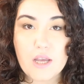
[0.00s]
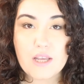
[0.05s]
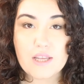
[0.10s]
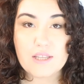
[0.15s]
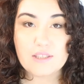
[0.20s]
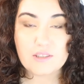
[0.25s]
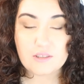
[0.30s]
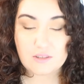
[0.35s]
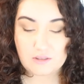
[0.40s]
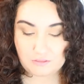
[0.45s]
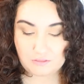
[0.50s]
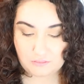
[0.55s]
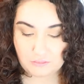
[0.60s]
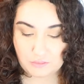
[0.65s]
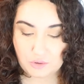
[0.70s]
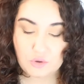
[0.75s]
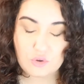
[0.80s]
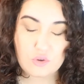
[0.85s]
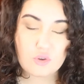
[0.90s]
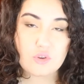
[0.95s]
It's
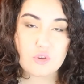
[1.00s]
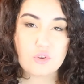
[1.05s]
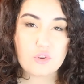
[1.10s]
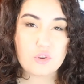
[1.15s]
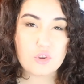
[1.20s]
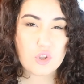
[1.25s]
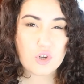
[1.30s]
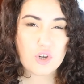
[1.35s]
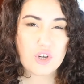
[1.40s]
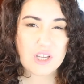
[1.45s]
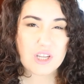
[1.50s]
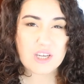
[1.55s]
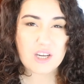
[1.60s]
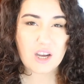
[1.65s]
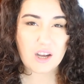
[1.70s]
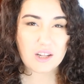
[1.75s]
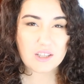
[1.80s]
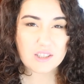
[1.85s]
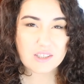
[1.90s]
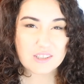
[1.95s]

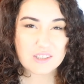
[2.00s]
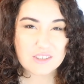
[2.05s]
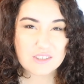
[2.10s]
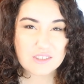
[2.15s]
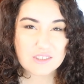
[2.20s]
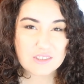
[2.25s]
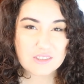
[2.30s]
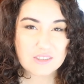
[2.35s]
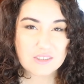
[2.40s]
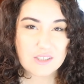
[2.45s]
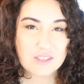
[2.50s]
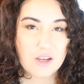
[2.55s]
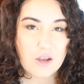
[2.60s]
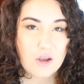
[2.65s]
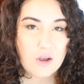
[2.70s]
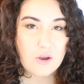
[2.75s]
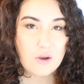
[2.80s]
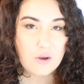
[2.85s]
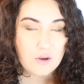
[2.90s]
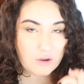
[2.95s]
$30
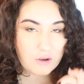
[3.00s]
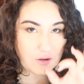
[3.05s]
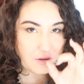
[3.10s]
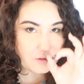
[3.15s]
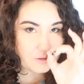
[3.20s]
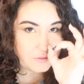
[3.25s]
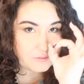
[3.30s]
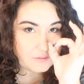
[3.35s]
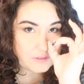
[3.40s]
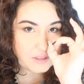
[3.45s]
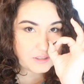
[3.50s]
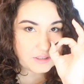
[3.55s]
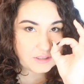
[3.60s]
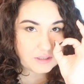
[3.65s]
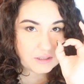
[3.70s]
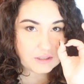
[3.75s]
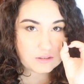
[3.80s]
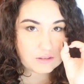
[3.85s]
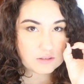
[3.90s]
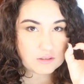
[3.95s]
for a
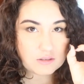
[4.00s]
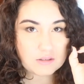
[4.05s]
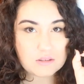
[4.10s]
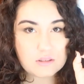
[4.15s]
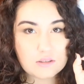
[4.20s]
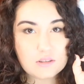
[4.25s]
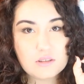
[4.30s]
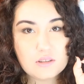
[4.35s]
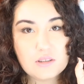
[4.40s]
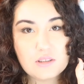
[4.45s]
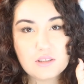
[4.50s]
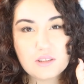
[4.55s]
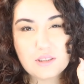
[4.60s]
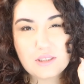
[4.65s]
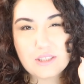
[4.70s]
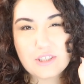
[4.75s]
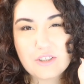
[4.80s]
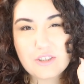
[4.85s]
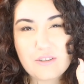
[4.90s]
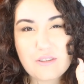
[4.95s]
little
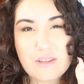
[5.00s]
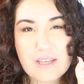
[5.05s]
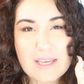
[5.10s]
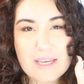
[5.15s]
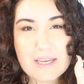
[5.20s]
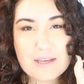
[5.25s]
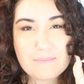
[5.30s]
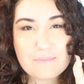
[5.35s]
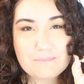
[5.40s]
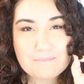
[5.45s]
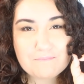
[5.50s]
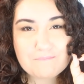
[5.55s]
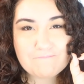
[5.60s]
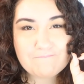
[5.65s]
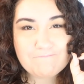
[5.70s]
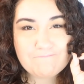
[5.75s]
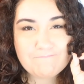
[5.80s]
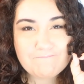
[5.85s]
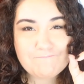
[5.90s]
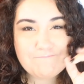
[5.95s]
glitter thingy.
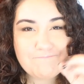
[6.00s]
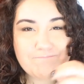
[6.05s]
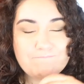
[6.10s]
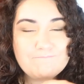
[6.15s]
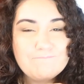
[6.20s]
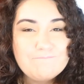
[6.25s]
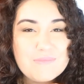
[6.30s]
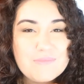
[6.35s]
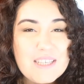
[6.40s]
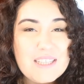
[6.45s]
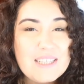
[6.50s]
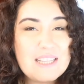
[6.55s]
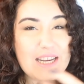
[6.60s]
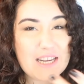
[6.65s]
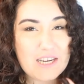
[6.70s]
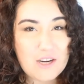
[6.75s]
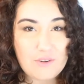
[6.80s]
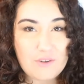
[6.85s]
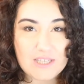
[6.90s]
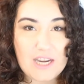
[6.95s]
Like
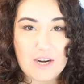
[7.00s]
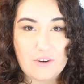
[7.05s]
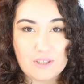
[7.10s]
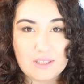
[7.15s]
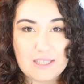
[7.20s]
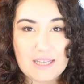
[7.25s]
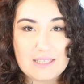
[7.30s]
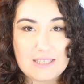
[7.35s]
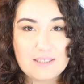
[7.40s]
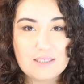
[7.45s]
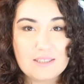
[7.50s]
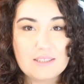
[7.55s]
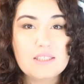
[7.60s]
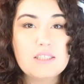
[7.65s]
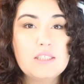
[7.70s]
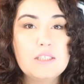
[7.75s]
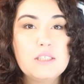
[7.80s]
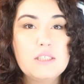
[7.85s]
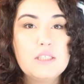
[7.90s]
I know it's hourglass,